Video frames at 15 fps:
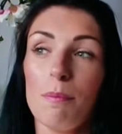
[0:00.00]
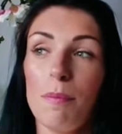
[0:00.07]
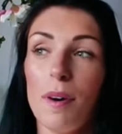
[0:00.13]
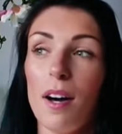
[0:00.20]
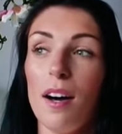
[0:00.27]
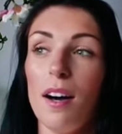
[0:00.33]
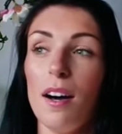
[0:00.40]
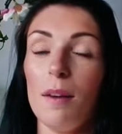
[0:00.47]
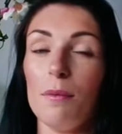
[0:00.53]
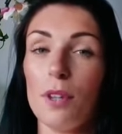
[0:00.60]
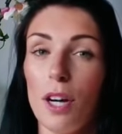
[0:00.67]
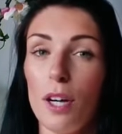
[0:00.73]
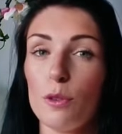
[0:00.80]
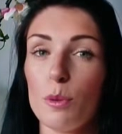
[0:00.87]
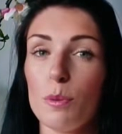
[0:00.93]
but I'm
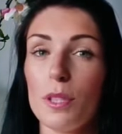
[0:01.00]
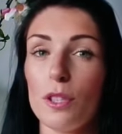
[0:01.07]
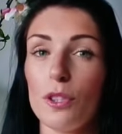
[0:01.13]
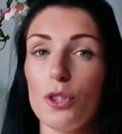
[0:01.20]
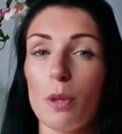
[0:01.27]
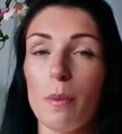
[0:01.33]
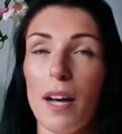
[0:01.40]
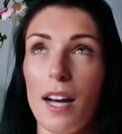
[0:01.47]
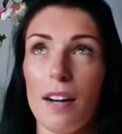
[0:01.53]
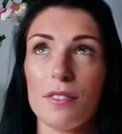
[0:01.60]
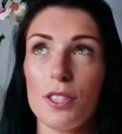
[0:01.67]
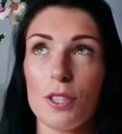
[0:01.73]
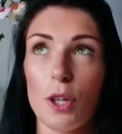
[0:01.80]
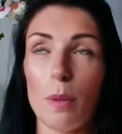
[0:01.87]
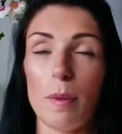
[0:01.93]
not 100% sure, but I have
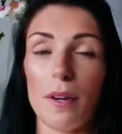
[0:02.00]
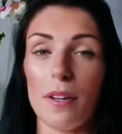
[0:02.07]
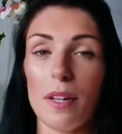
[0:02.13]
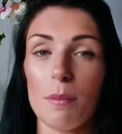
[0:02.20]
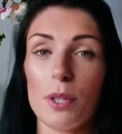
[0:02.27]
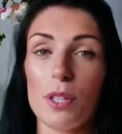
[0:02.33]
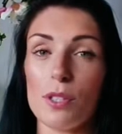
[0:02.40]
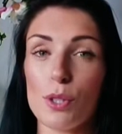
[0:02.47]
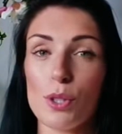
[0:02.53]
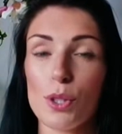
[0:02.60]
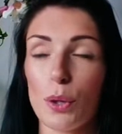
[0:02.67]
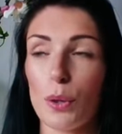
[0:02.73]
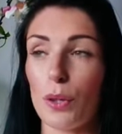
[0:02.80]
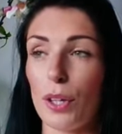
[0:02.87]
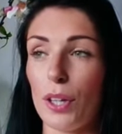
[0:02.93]
to tell you about it because it's
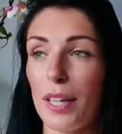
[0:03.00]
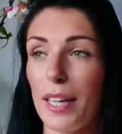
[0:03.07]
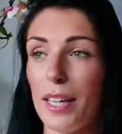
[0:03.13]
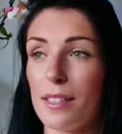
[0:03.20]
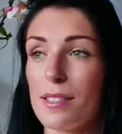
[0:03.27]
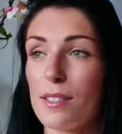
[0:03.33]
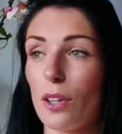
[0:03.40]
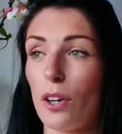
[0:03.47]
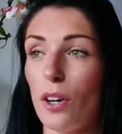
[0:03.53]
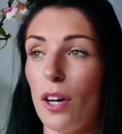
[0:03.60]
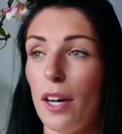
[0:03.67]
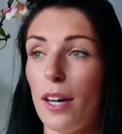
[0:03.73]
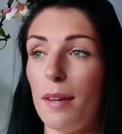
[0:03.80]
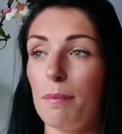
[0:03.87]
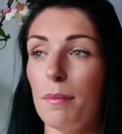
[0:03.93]
so good. It's got
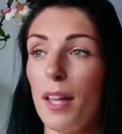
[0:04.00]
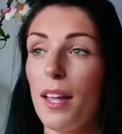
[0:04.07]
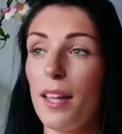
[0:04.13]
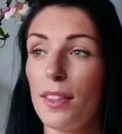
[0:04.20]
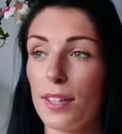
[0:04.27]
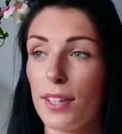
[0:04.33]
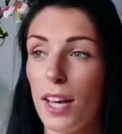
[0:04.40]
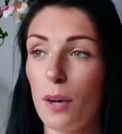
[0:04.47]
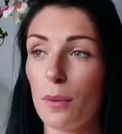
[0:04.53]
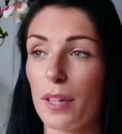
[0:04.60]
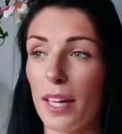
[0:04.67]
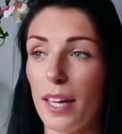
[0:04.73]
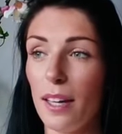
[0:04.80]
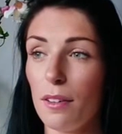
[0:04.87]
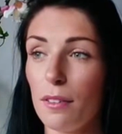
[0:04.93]
the girl in
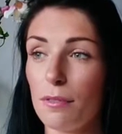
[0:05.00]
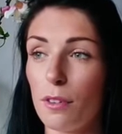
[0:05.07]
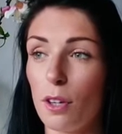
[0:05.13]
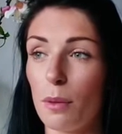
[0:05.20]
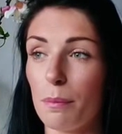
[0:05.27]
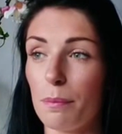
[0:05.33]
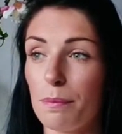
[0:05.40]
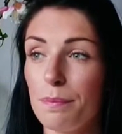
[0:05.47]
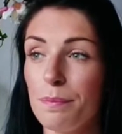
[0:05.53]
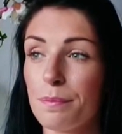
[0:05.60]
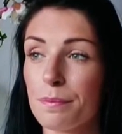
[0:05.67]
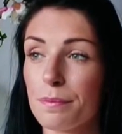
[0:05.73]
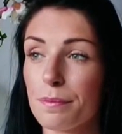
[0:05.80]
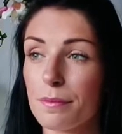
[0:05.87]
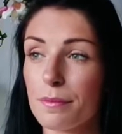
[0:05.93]
it from
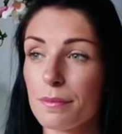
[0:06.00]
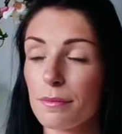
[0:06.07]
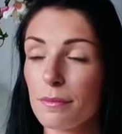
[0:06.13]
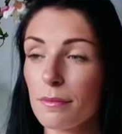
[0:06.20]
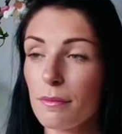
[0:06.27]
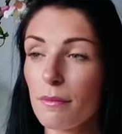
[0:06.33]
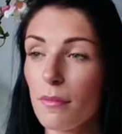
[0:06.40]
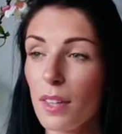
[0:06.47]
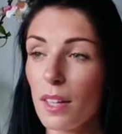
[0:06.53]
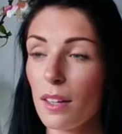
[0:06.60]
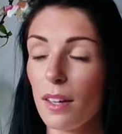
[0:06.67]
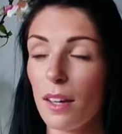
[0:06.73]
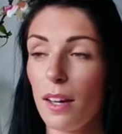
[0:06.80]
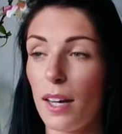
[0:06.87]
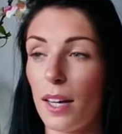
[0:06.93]

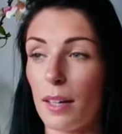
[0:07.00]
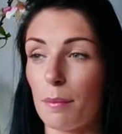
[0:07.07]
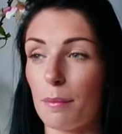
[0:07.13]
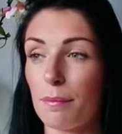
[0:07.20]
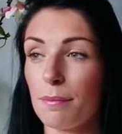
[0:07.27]
oh